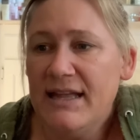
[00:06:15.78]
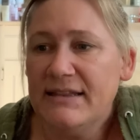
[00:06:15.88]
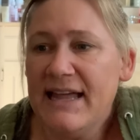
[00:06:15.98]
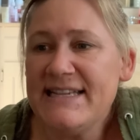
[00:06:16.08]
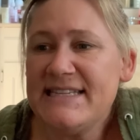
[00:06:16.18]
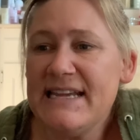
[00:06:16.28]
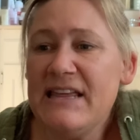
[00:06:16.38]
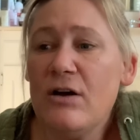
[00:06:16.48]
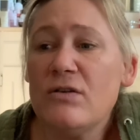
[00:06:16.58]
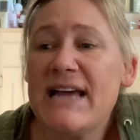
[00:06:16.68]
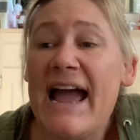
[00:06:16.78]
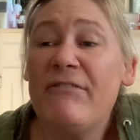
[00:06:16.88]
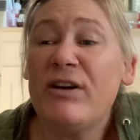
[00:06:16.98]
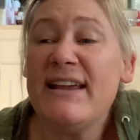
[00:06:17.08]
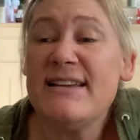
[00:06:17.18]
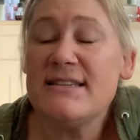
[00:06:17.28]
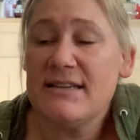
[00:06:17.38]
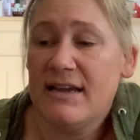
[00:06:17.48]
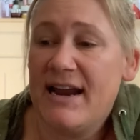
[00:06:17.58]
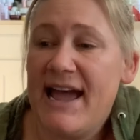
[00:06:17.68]
Let's see those ivories,
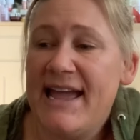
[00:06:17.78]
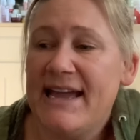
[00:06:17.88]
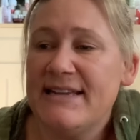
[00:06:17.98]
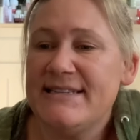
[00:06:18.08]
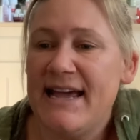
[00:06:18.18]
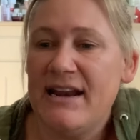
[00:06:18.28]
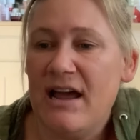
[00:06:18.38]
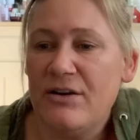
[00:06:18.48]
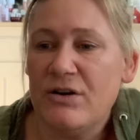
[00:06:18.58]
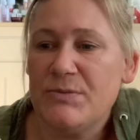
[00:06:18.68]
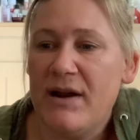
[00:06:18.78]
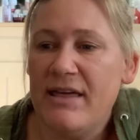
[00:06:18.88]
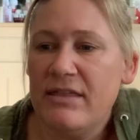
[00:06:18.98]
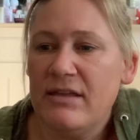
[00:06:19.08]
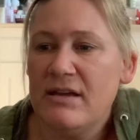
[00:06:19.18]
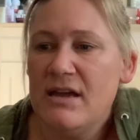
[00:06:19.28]
Cut-Eye Higgins said under his breath.